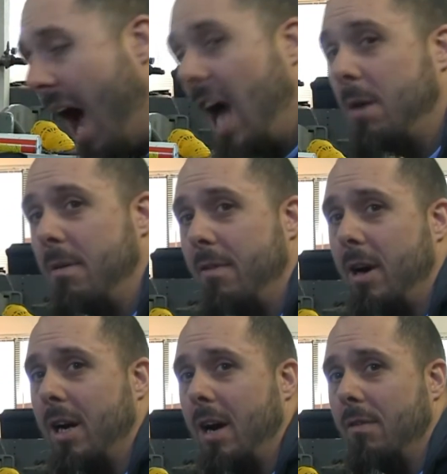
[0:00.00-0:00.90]
I have to be
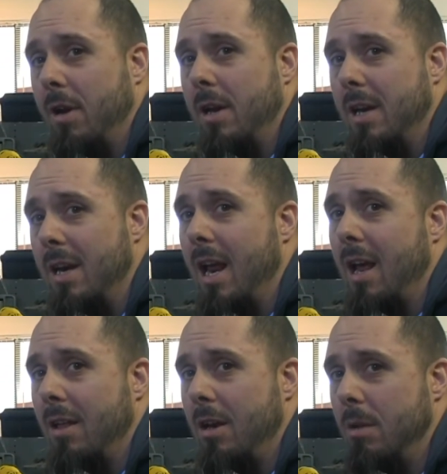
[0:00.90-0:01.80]
very careful not to
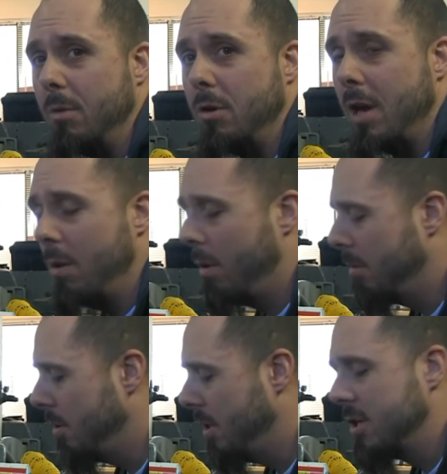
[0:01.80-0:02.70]
inhale into the butane while
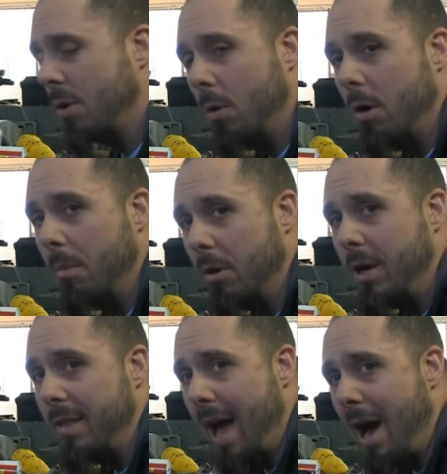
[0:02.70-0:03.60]
I'm doing this or to
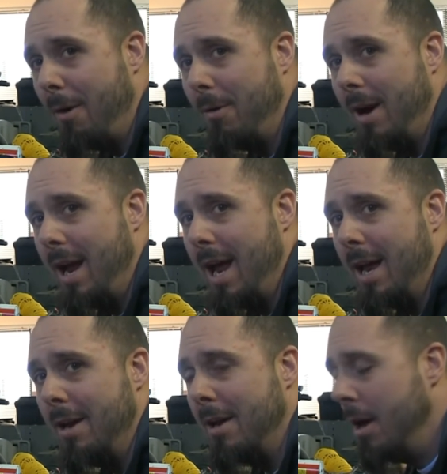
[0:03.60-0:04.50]
breathe out
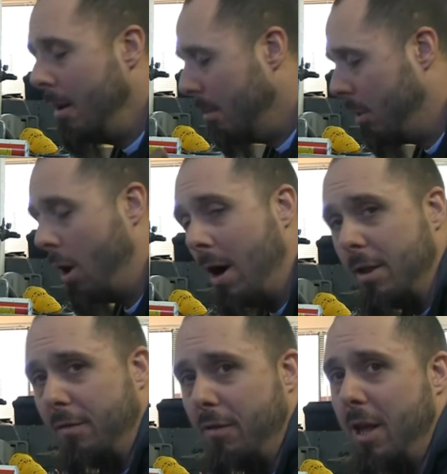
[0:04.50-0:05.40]
and blow
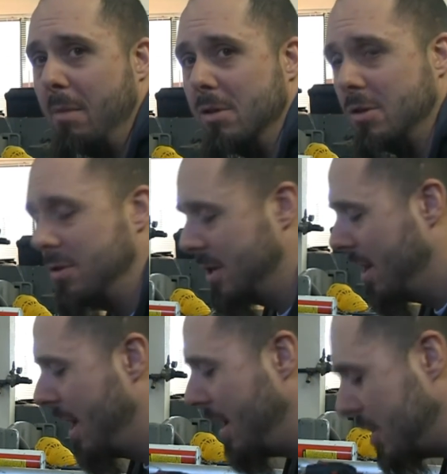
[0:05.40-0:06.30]
out the flame as soon as
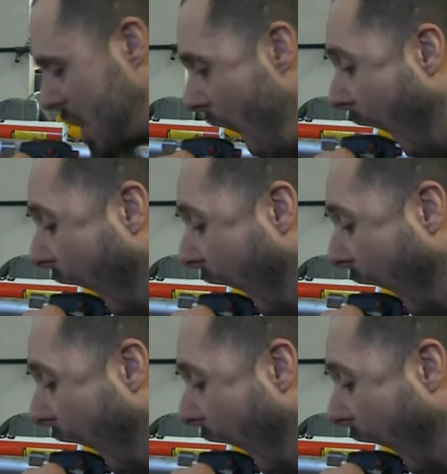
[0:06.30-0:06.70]
it lights.